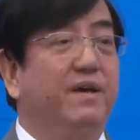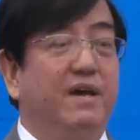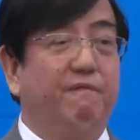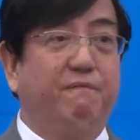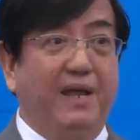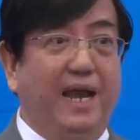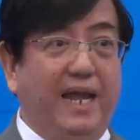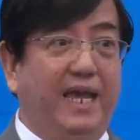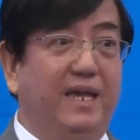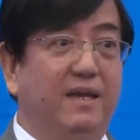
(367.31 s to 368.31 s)
a
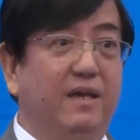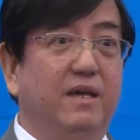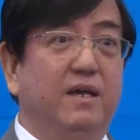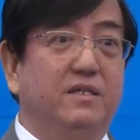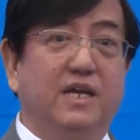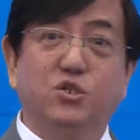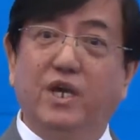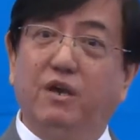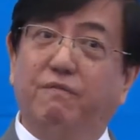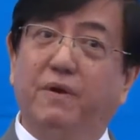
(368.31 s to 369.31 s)
feeling, just
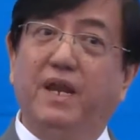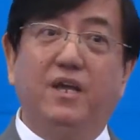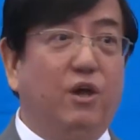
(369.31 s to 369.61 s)
share your feeling.